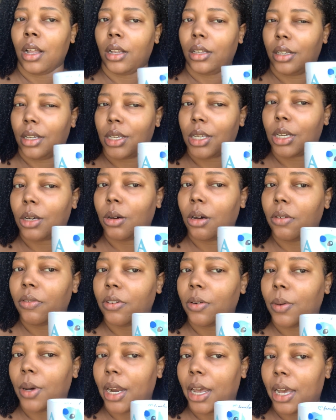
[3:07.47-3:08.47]
Let's go over
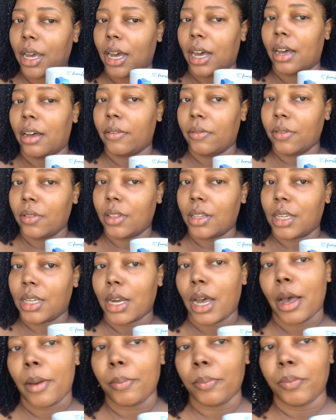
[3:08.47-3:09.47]
what I have this
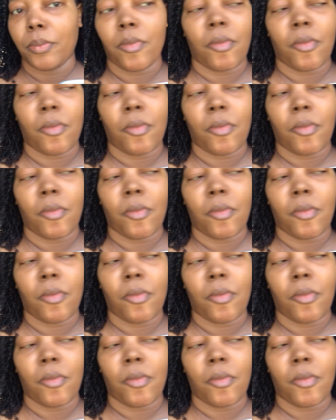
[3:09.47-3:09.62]
time.